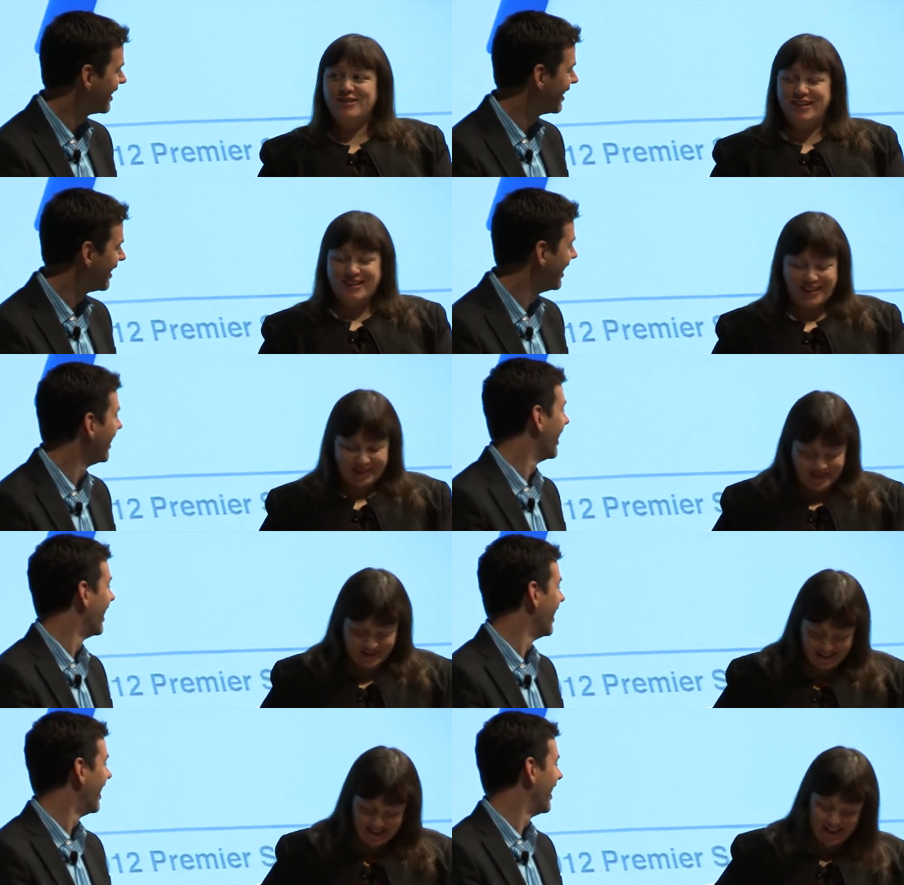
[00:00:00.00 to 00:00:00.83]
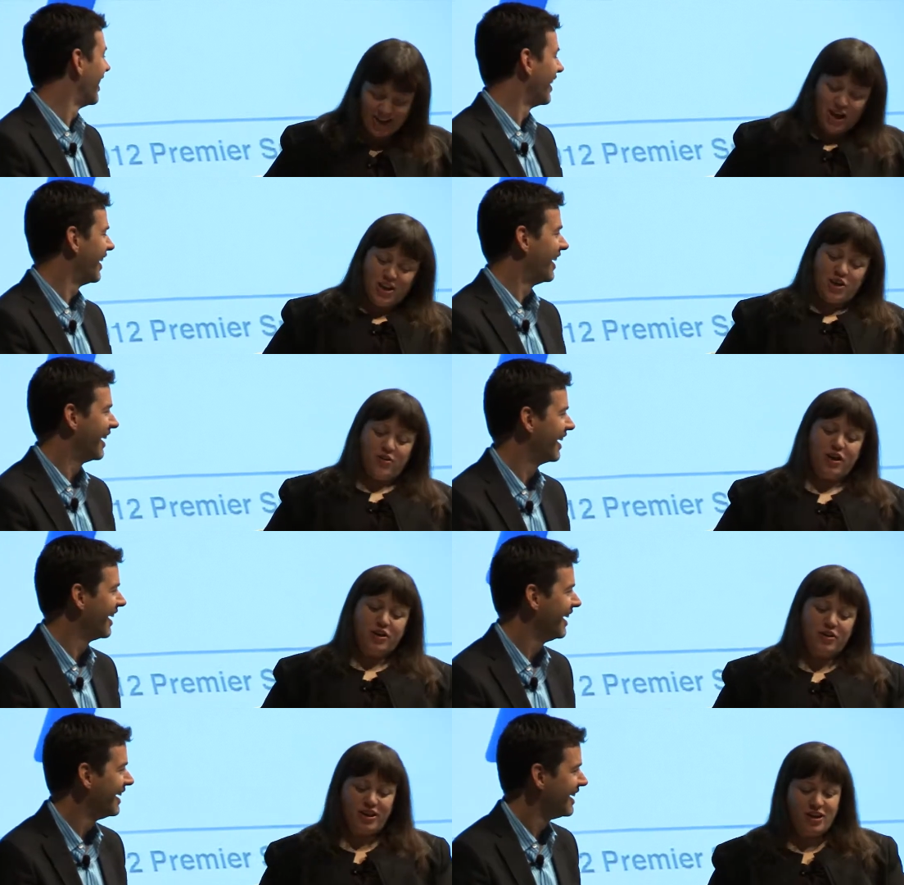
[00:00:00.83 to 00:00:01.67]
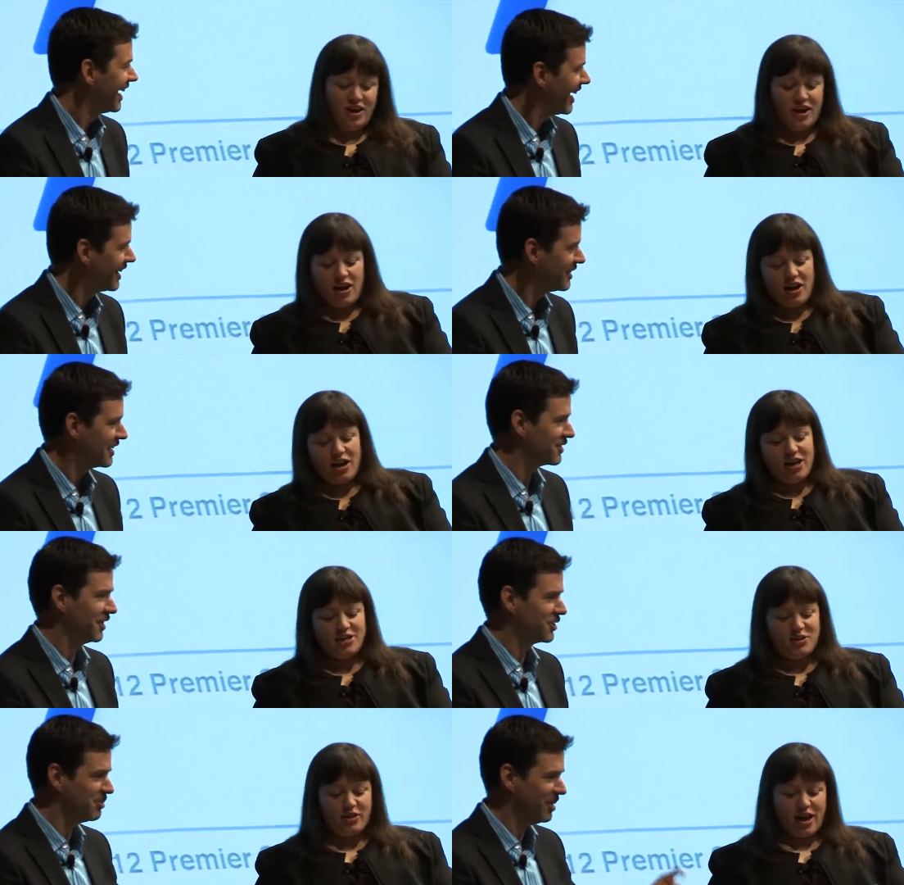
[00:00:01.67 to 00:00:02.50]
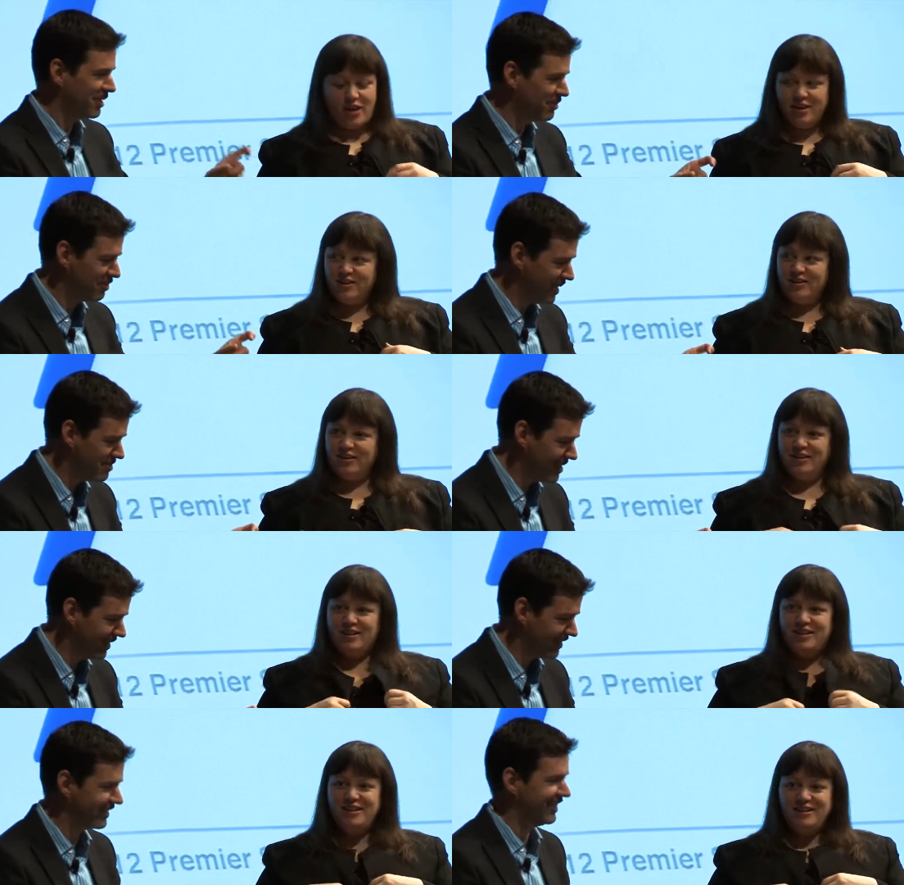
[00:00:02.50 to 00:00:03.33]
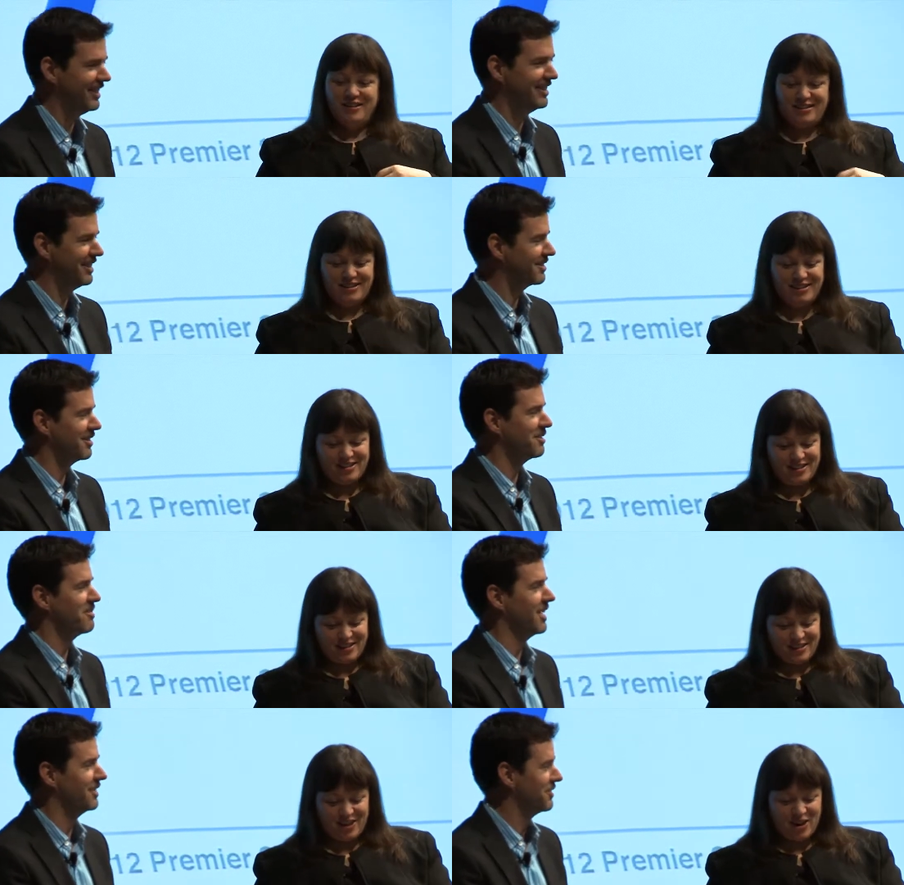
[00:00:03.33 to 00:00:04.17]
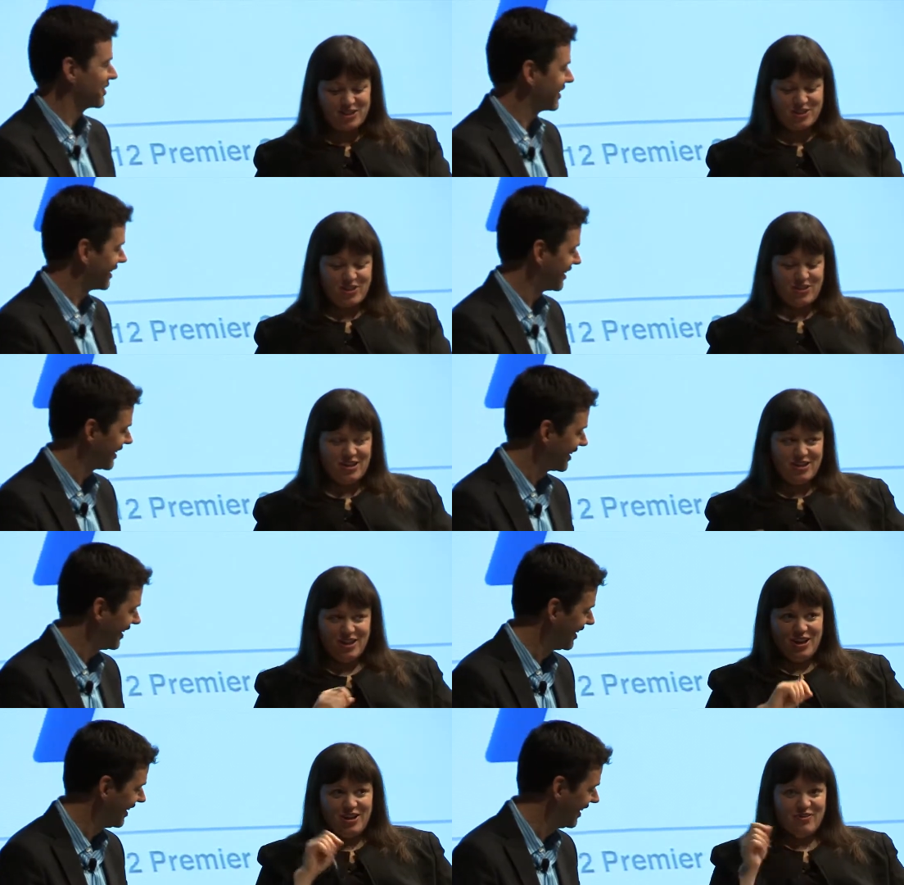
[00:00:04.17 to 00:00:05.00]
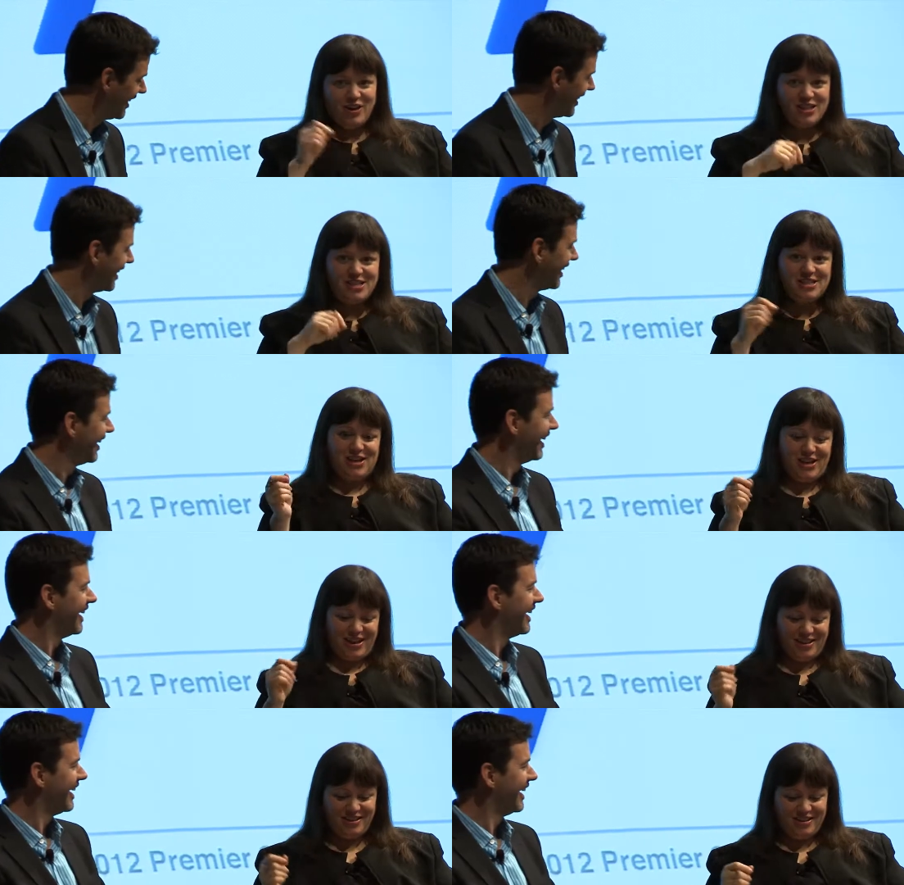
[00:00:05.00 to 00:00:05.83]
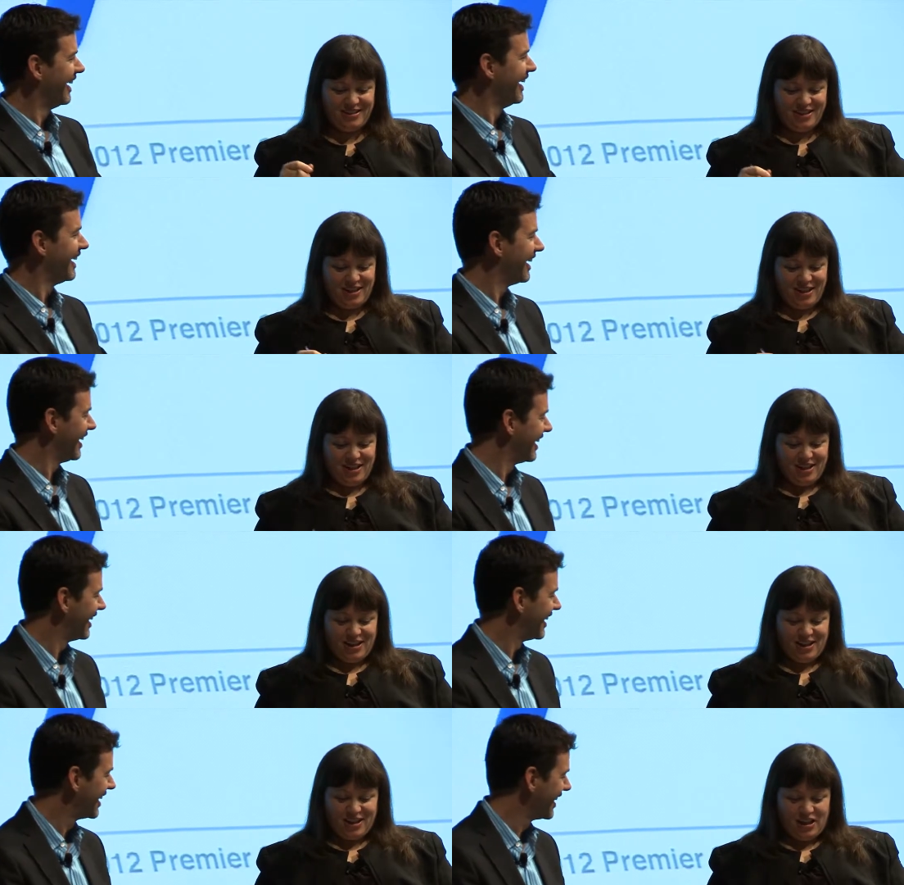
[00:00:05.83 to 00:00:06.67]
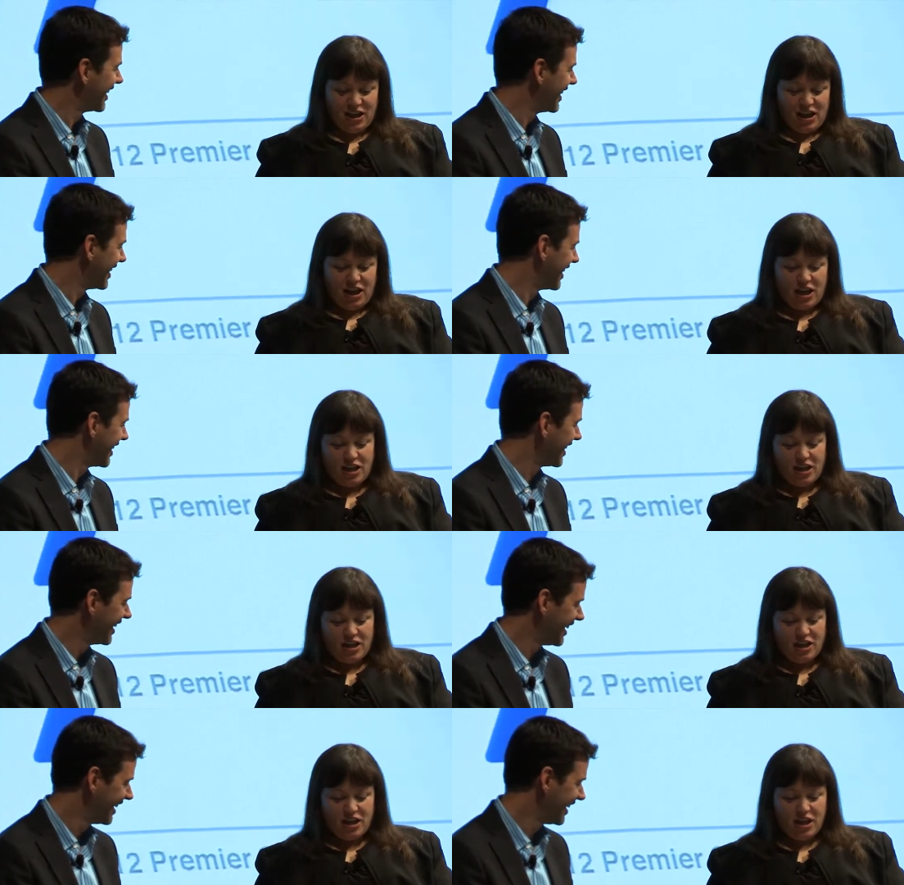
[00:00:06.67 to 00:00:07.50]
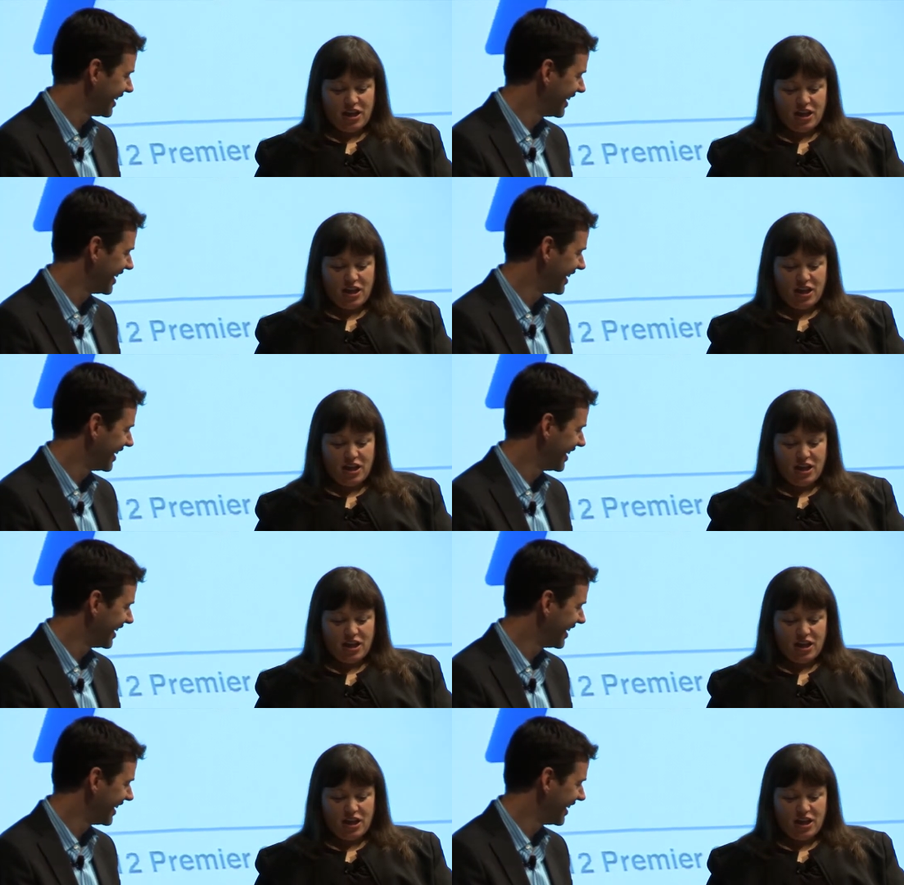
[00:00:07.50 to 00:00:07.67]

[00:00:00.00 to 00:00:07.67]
Speaker 1: can't get through it. No, okay.
Speaker 2: As long as you paid with PayPal at the end, that's all that matters.
Speaker 1: That's all. We just signed. Now,